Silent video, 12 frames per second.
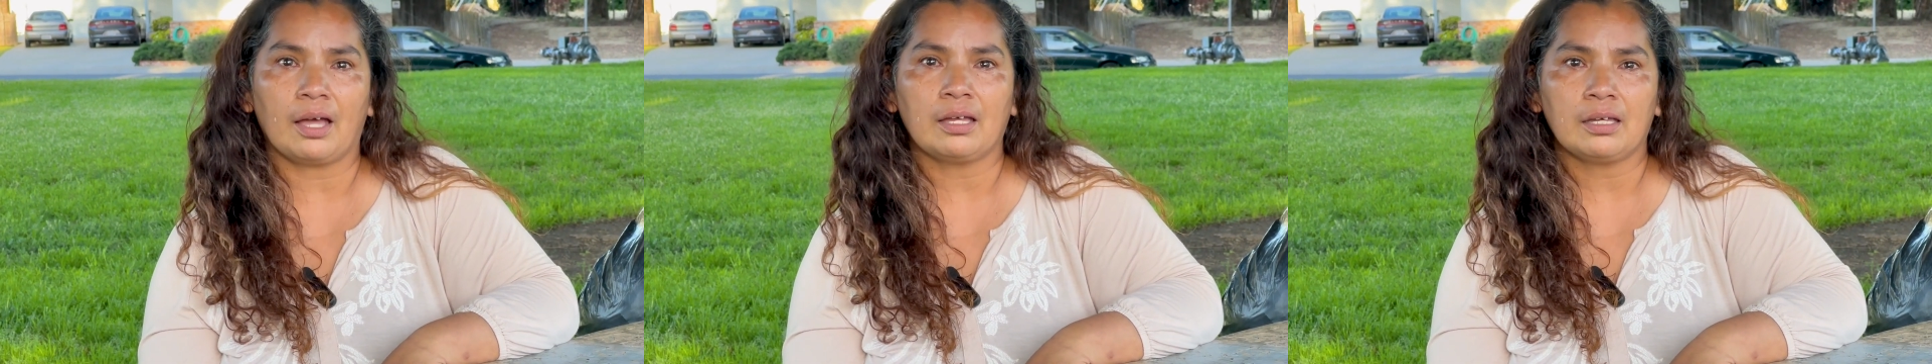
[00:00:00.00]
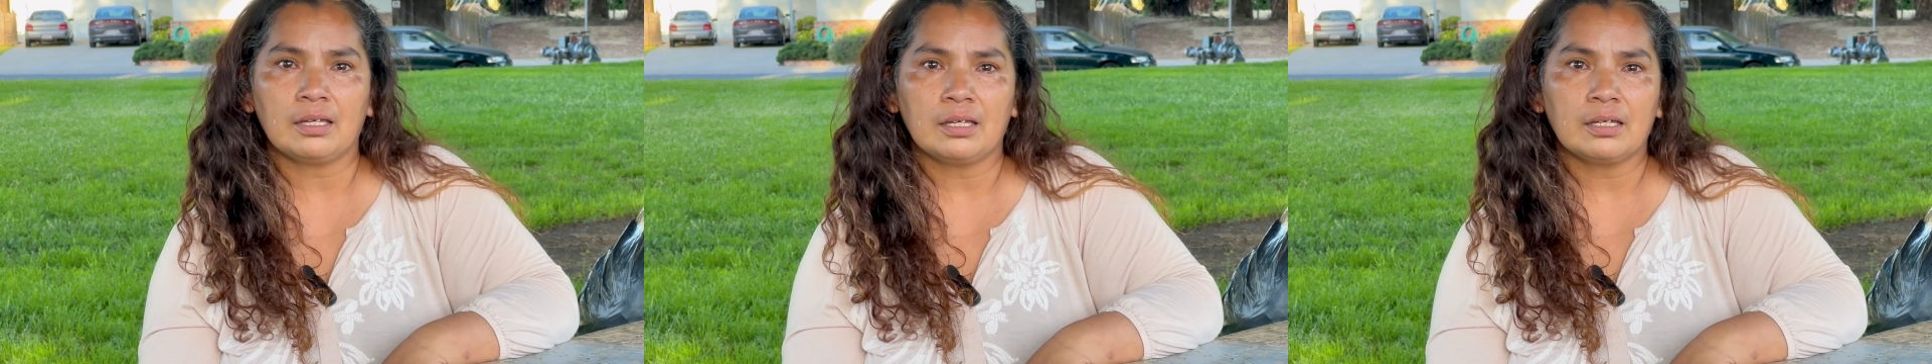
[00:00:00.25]

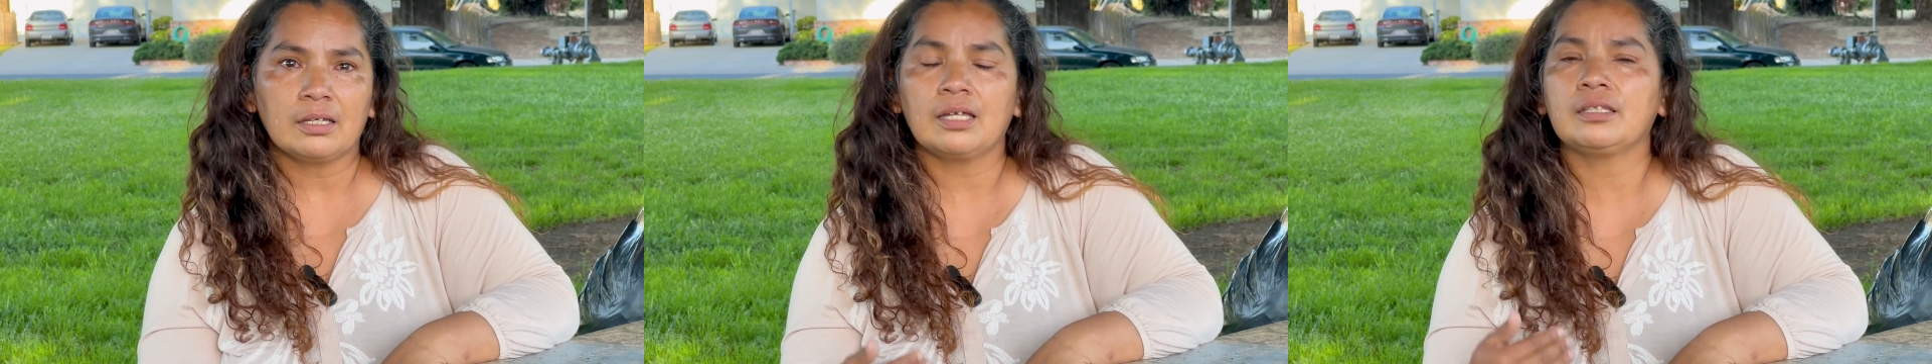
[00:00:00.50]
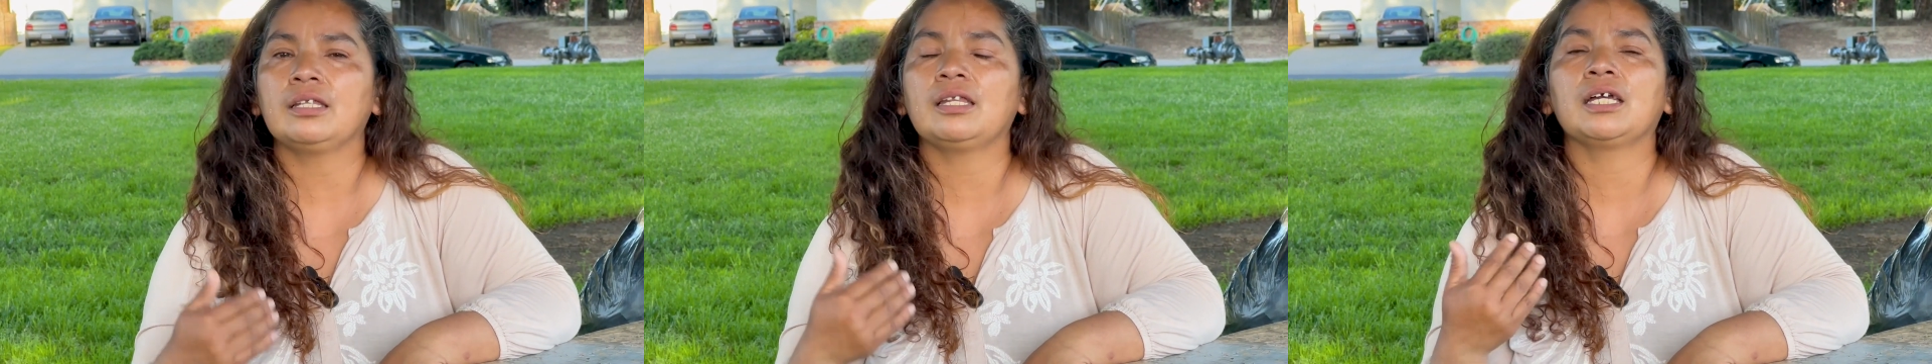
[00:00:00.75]
past
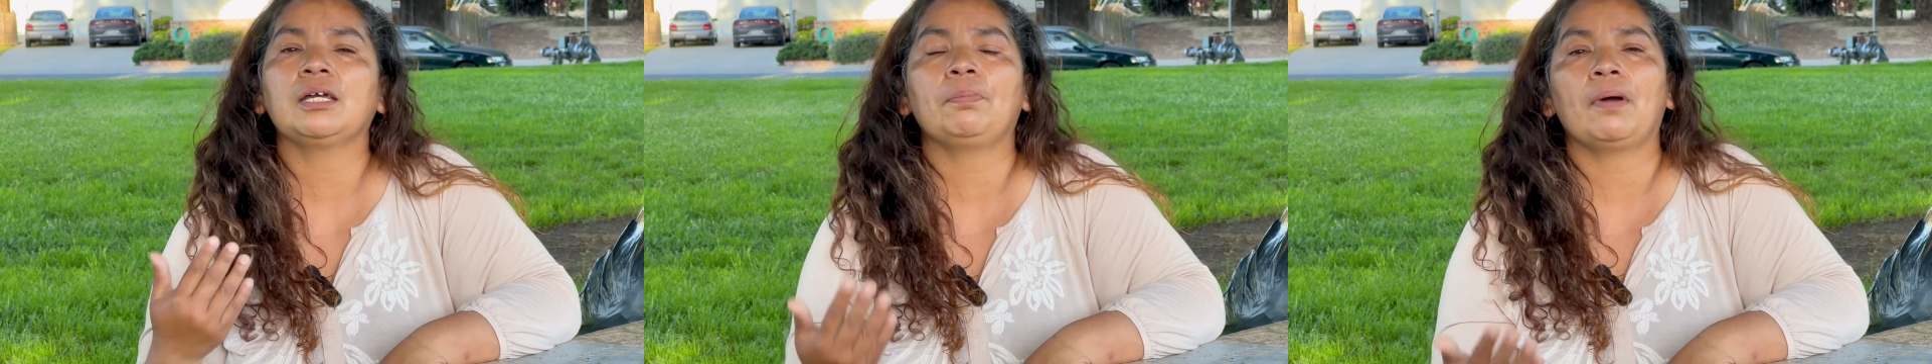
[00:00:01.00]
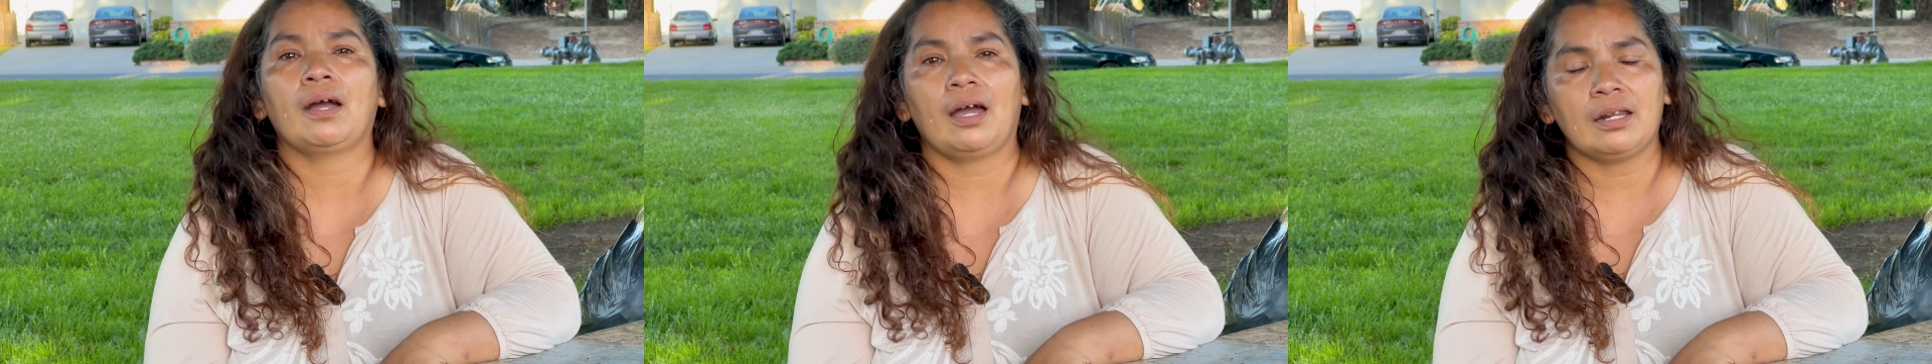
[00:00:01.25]

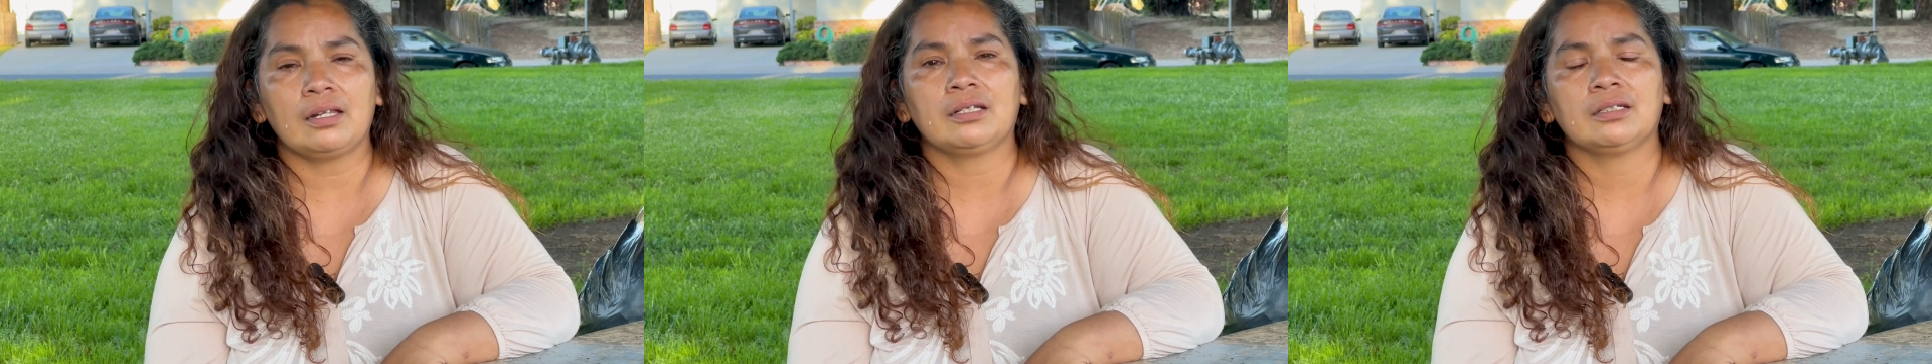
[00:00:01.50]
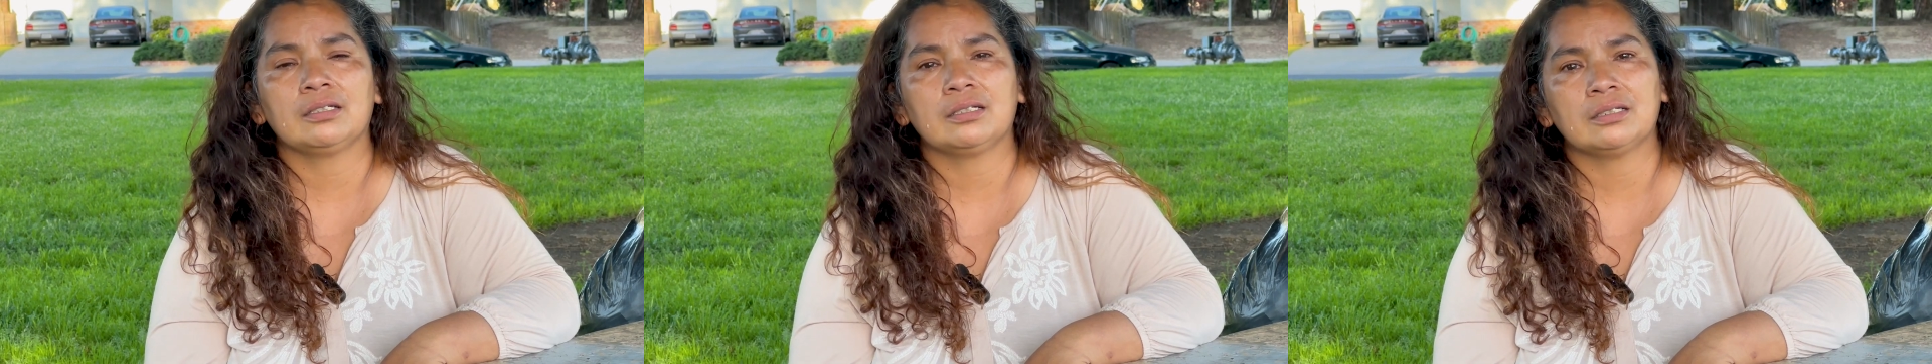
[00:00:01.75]
wasn't
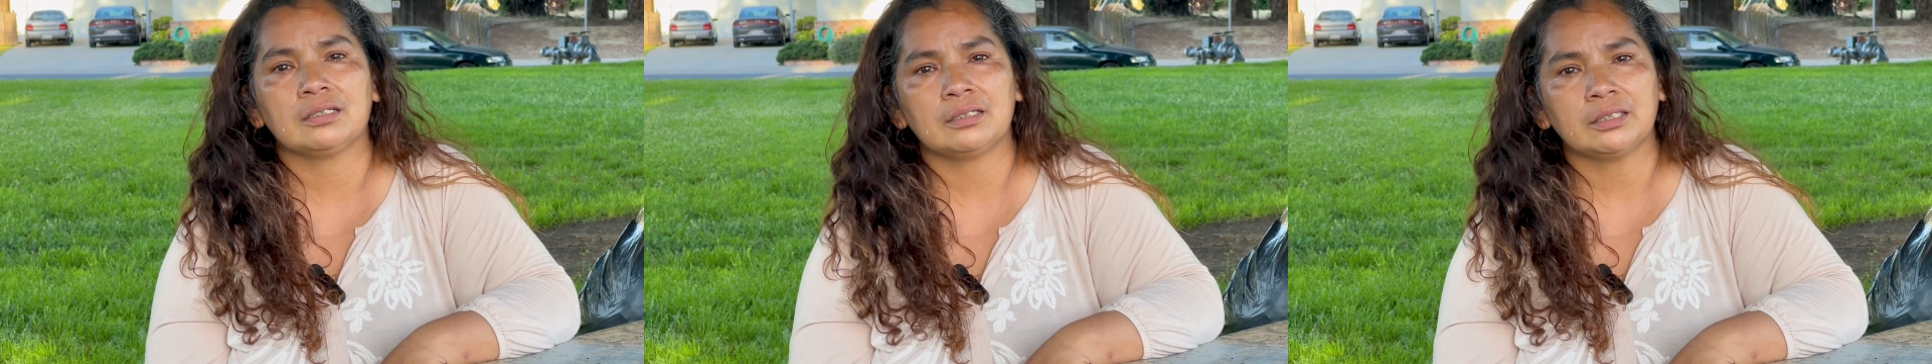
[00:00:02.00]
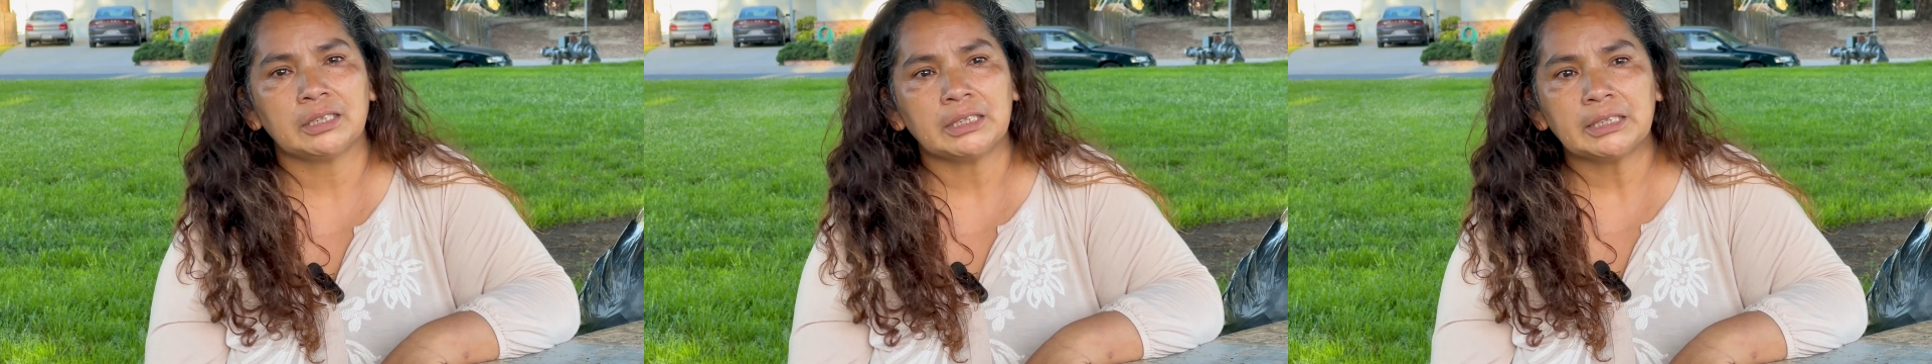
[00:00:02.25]

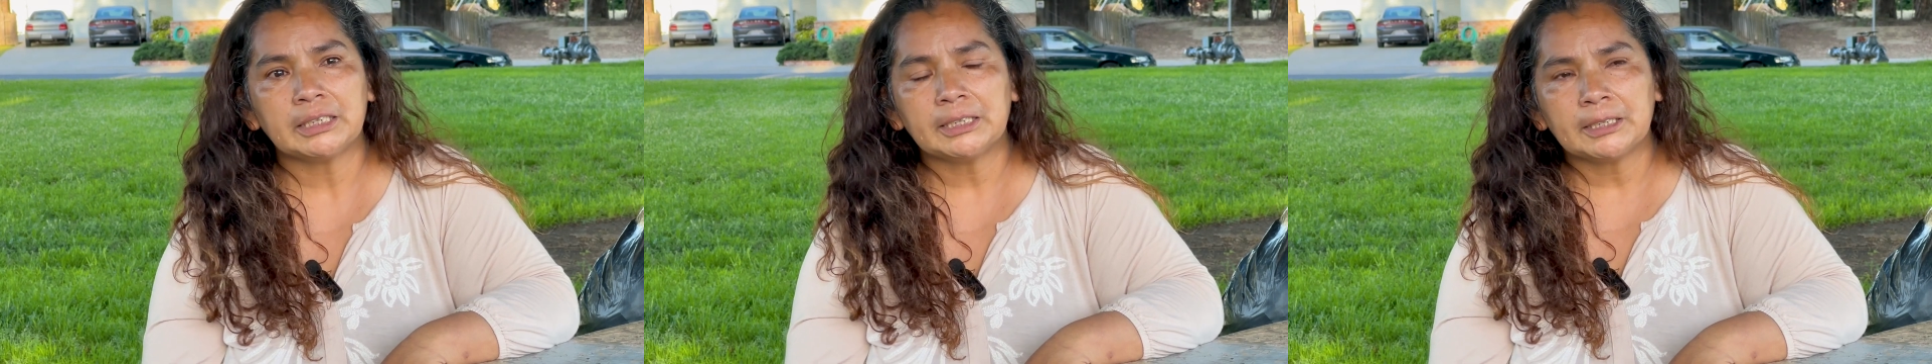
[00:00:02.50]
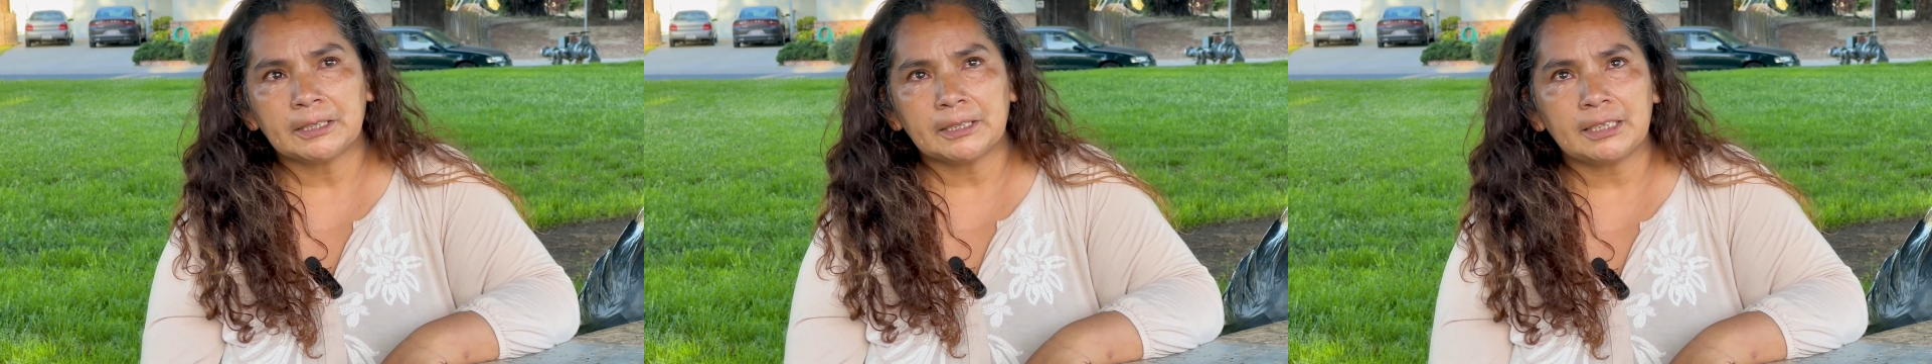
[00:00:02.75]
always so
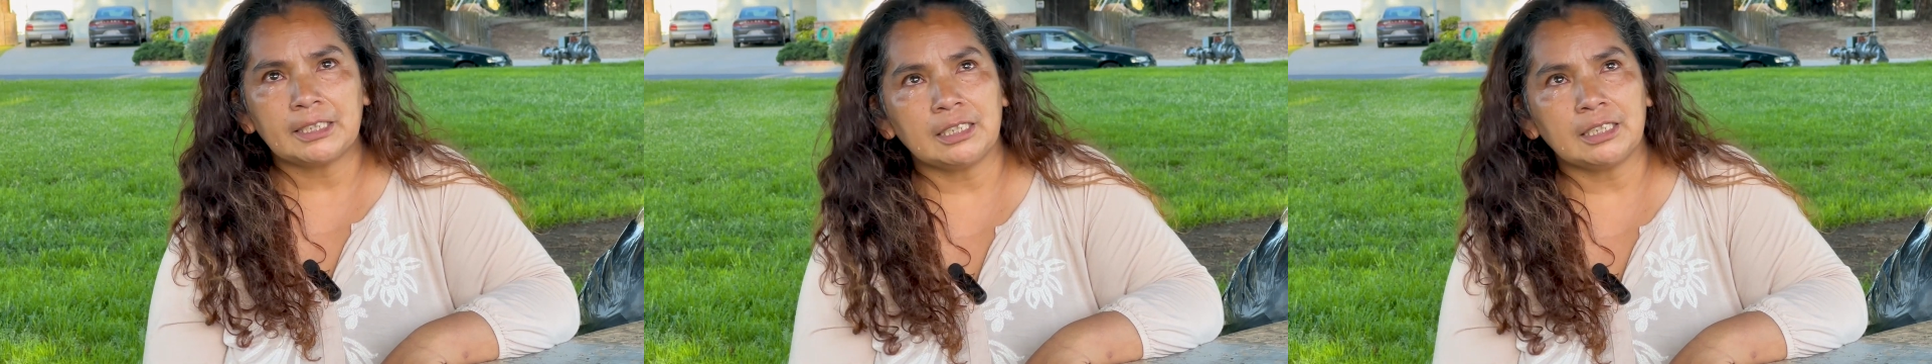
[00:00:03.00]
pretty.